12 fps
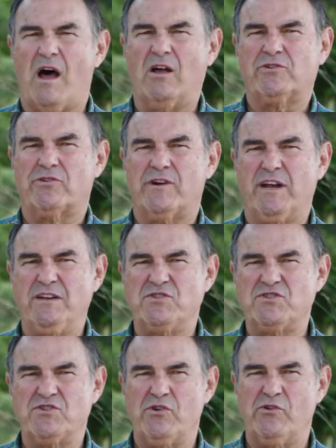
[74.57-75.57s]
All-terrain
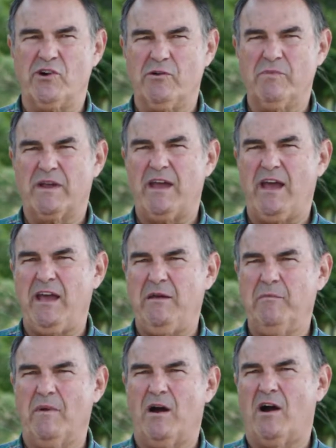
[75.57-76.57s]
sewer
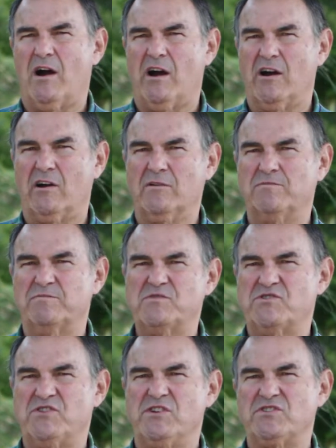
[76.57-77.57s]
became our
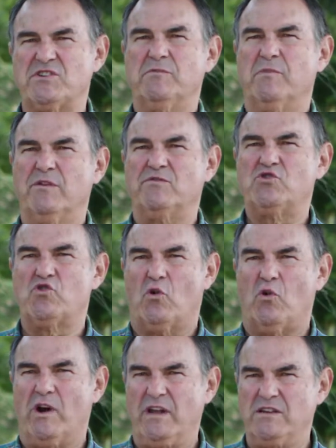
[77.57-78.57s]
system of
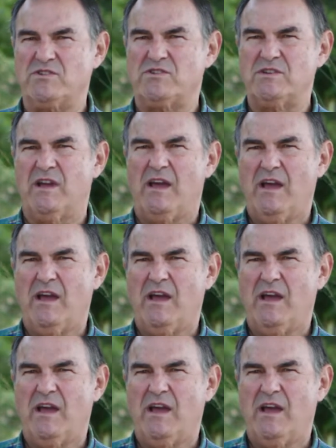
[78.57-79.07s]
choice